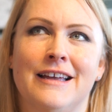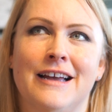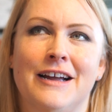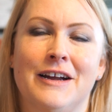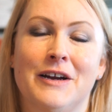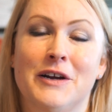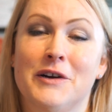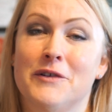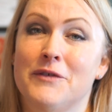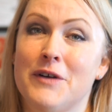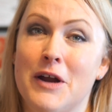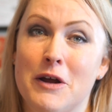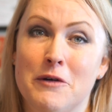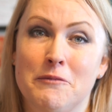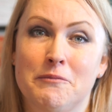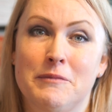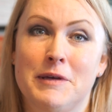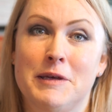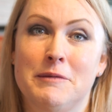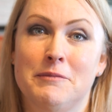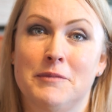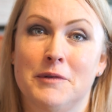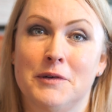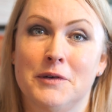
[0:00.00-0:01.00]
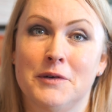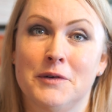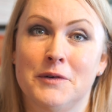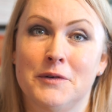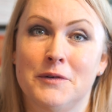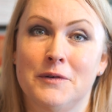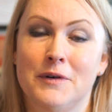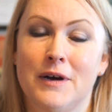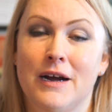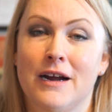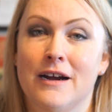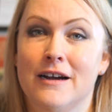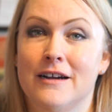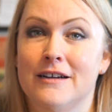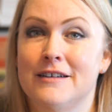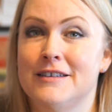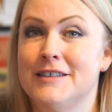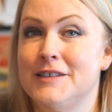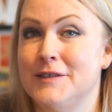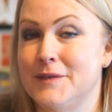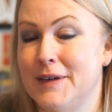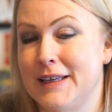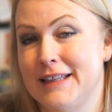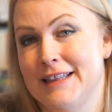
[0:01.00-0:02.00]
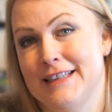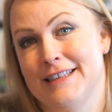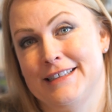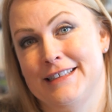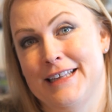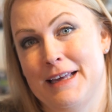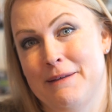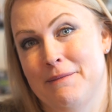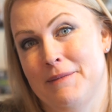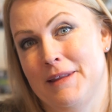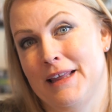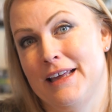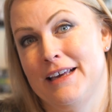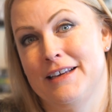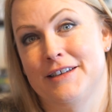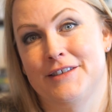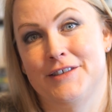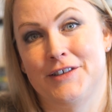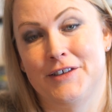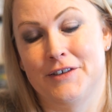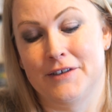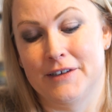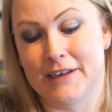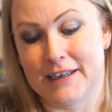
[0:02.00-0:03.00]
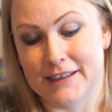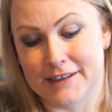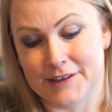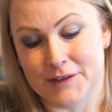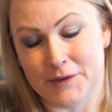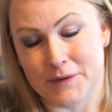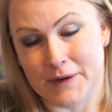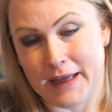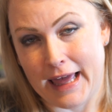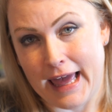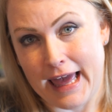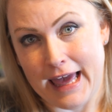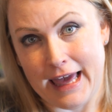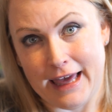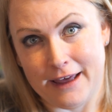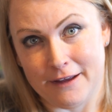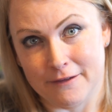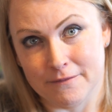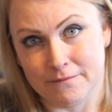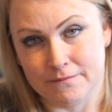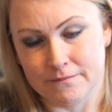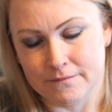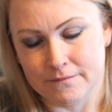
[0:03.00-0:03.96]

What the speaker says: are around people who aren't doing the same thing as you, and it's okay.